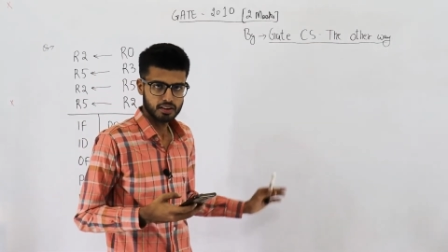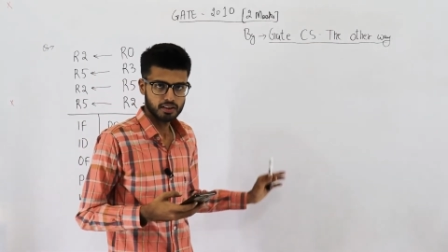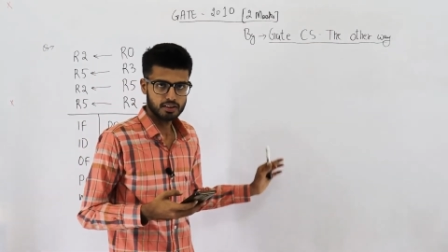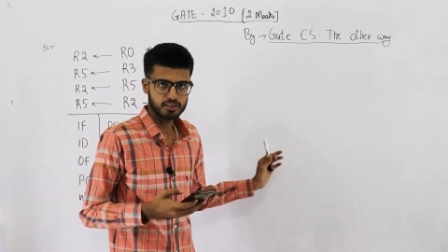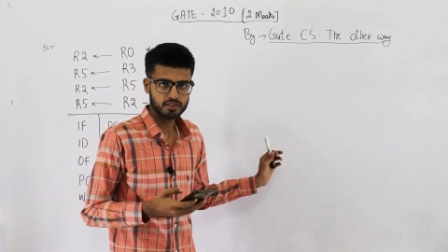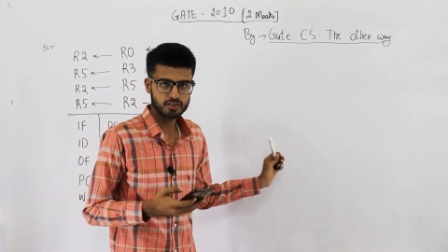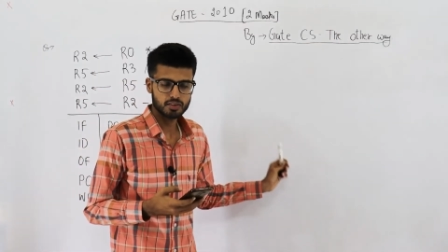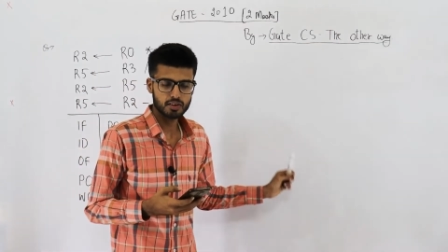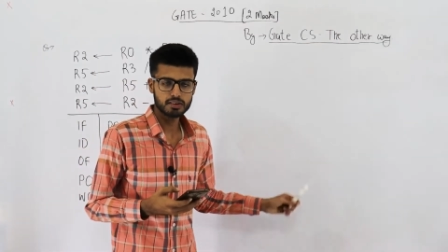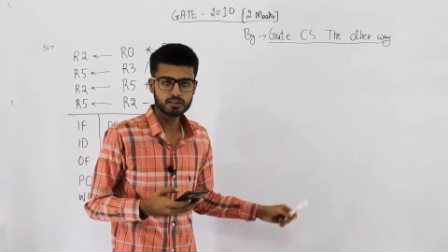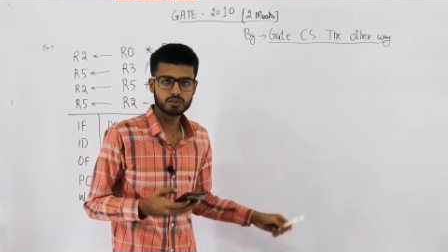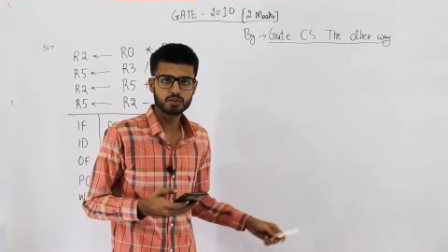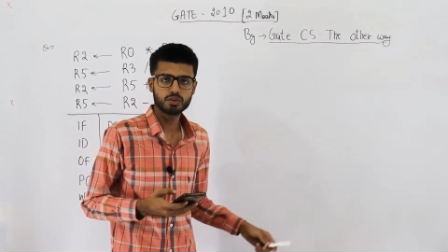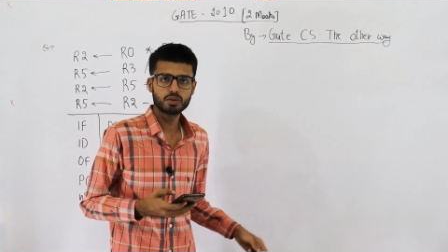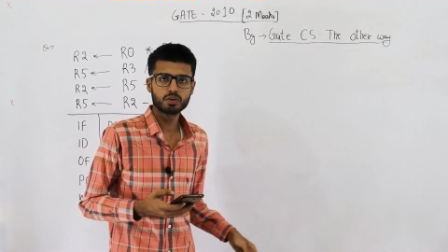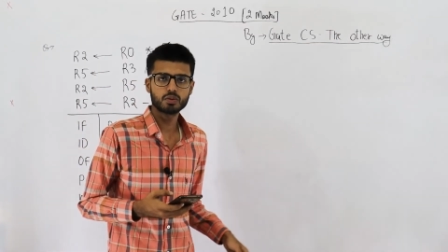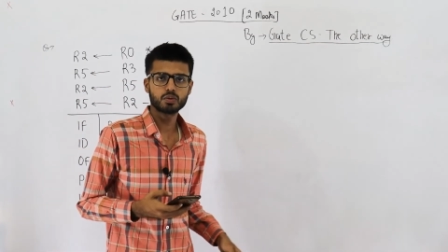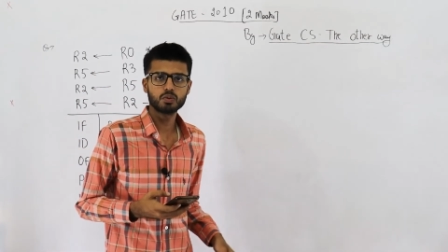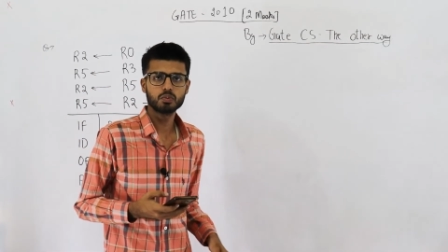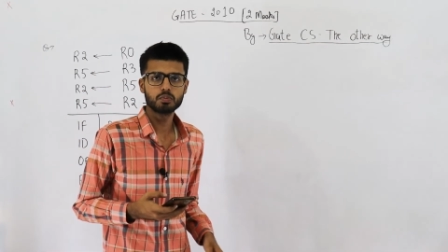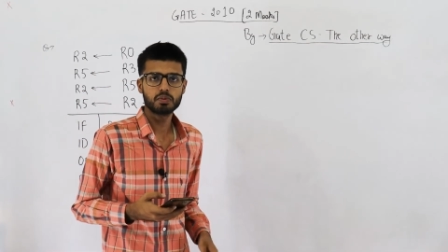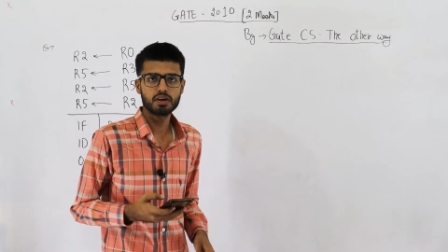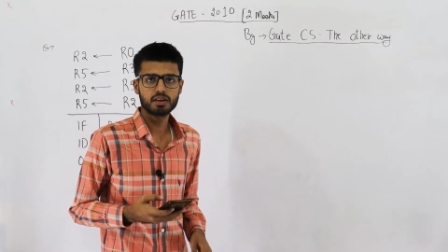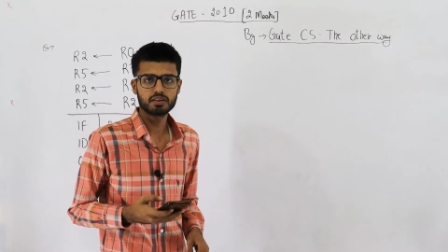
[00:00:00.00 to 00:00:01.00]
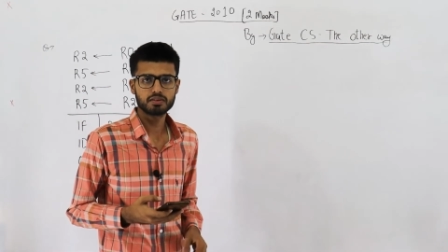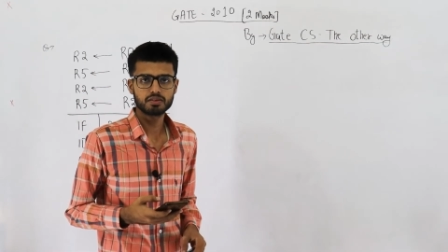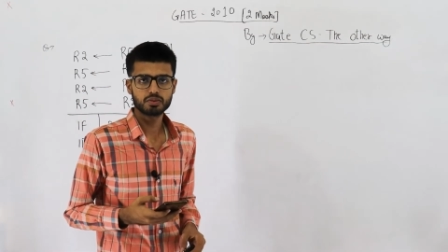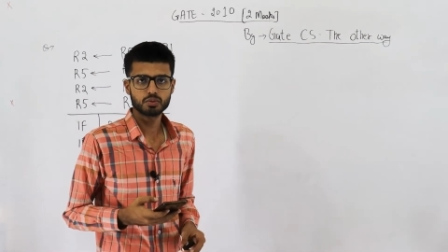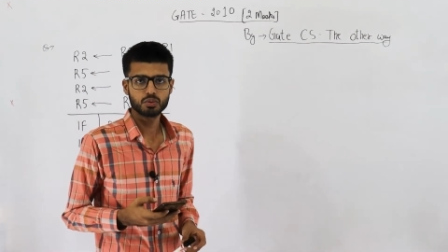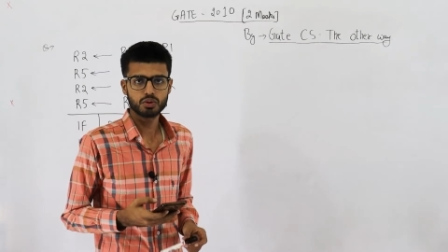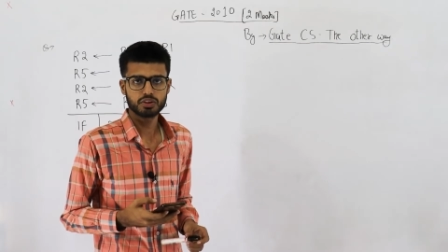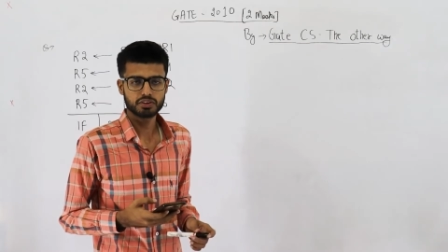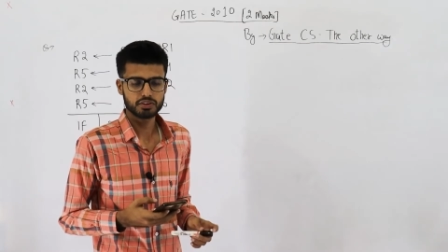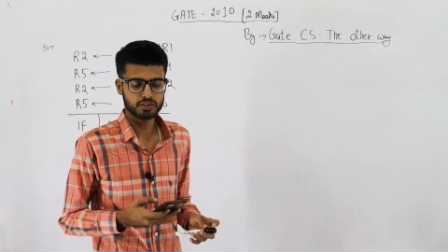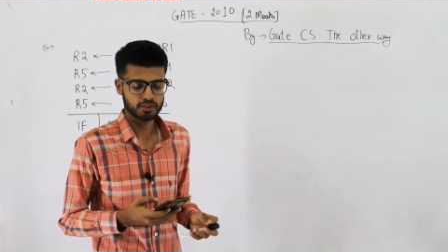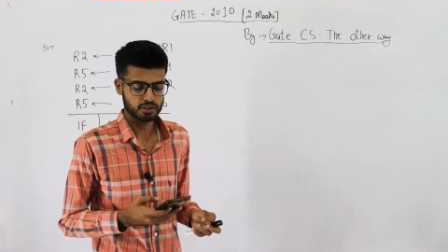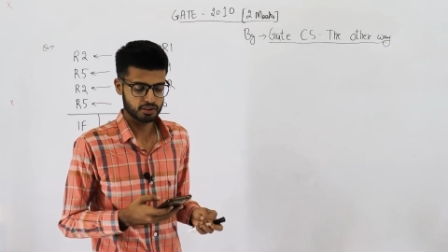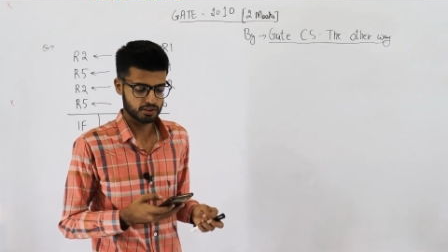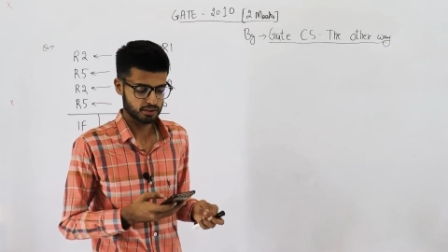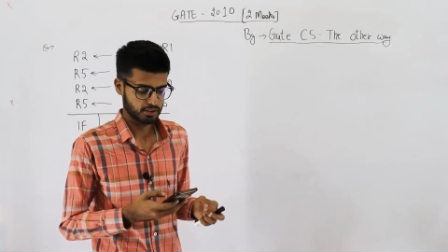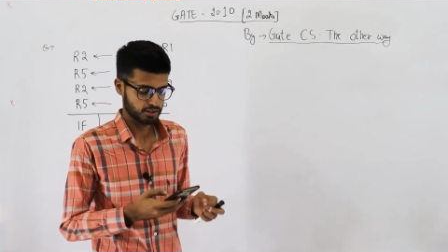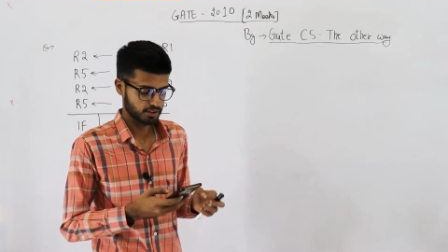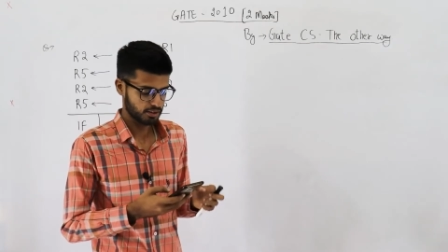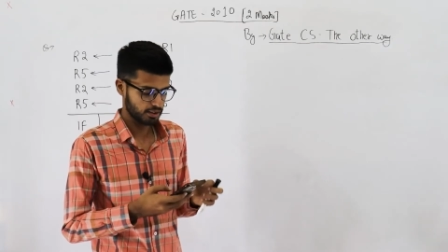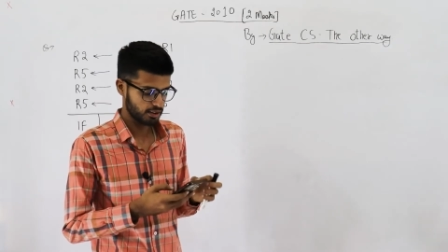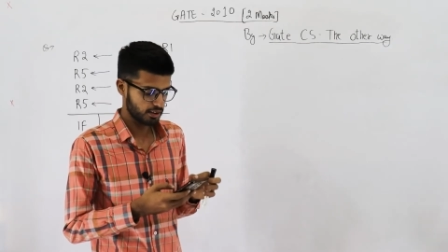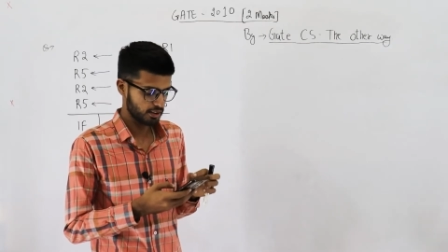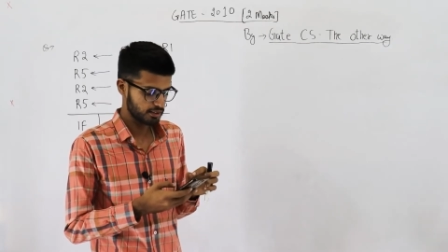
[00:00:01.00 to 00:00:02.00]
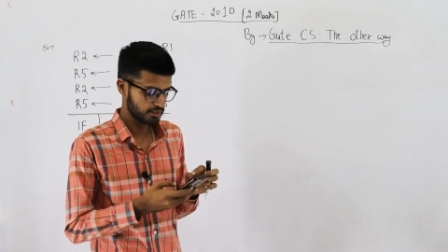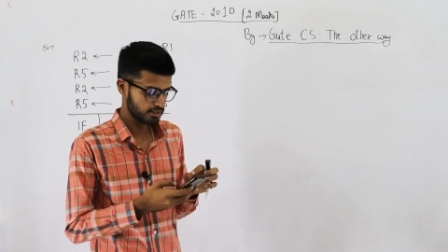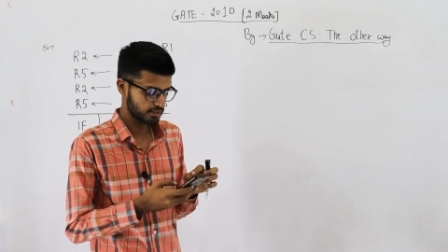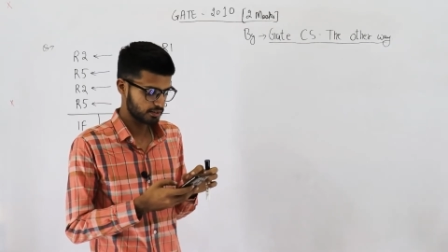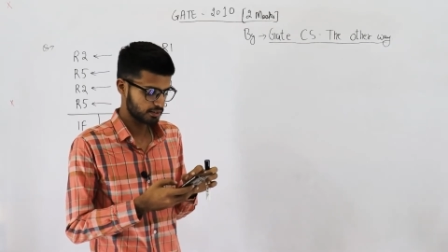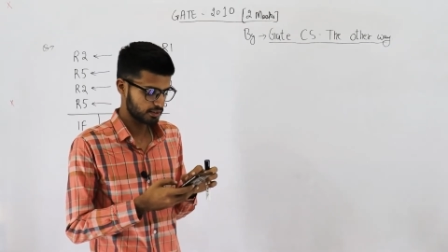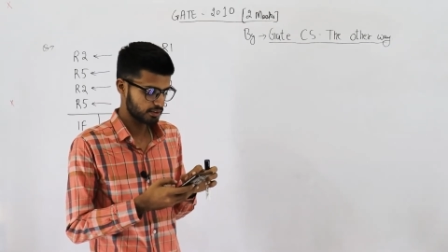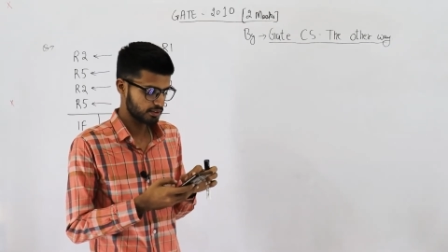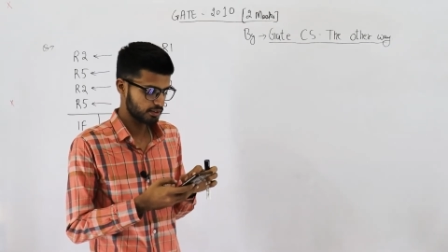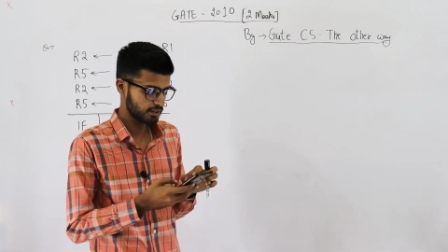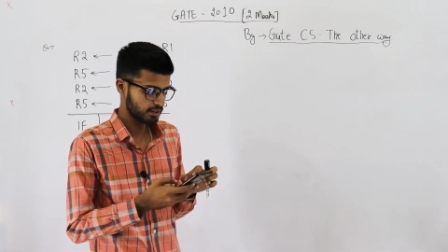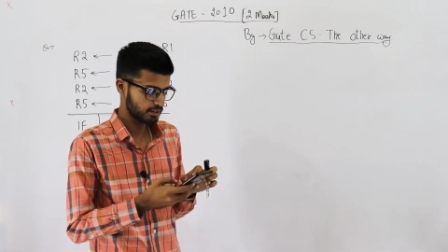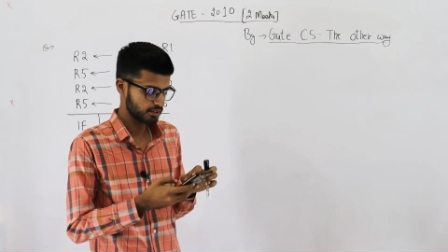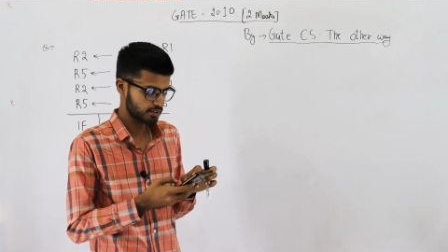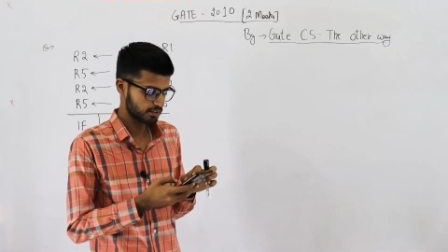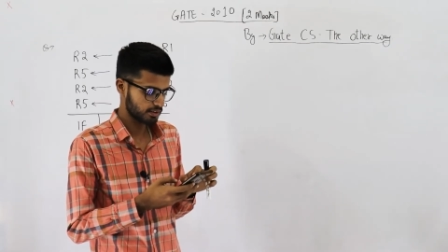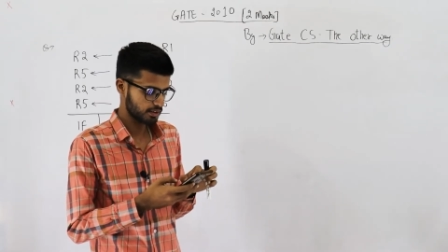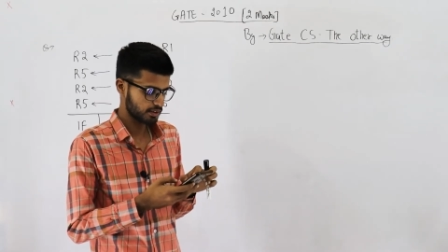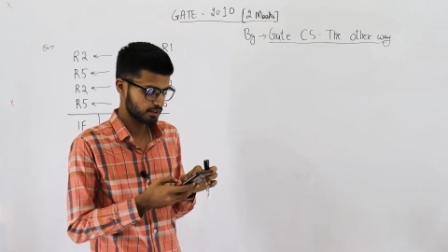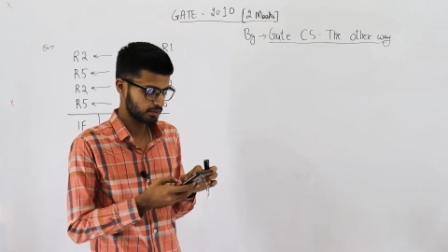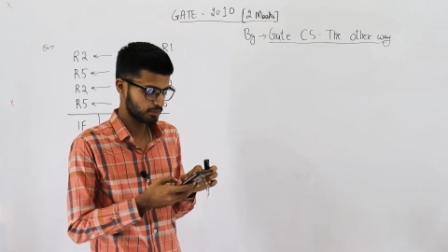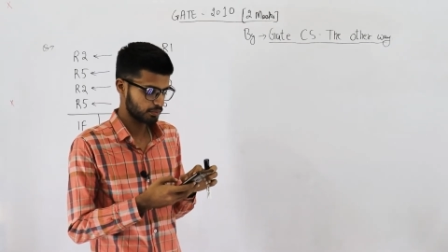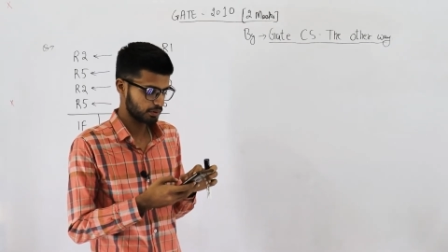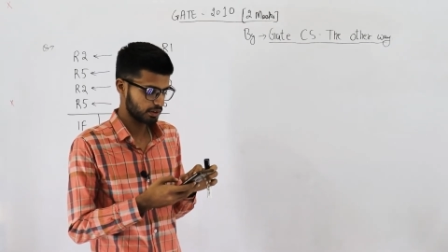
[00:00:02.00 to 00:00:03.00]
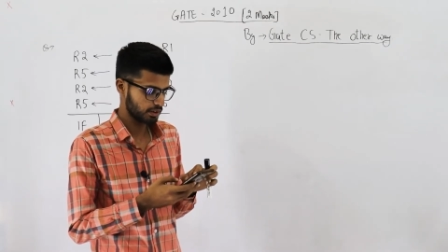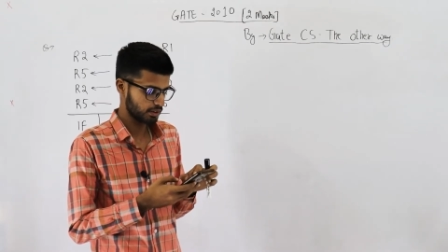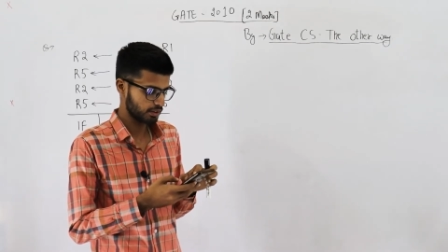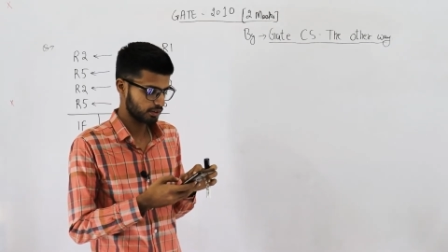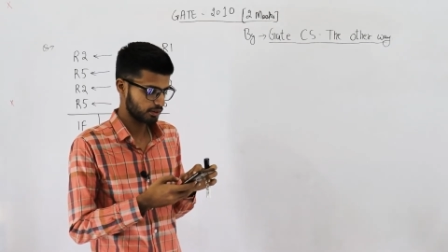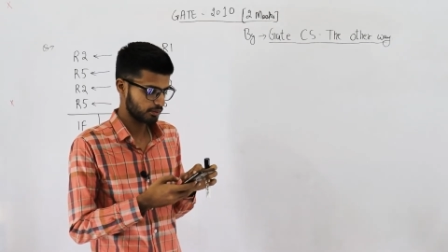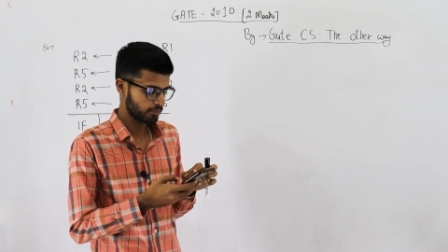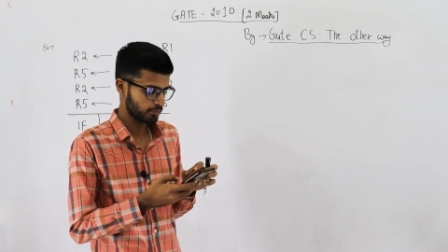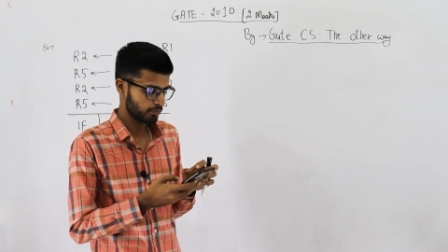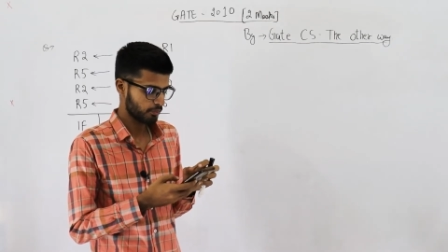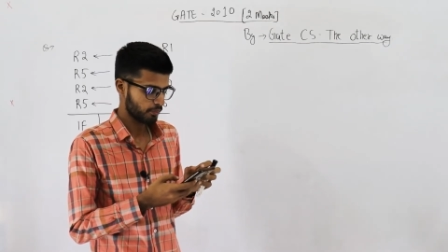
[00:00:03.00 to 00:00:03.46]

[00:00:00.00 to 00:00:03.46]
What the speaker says: It's also a 2 marks question. Let's read the statement.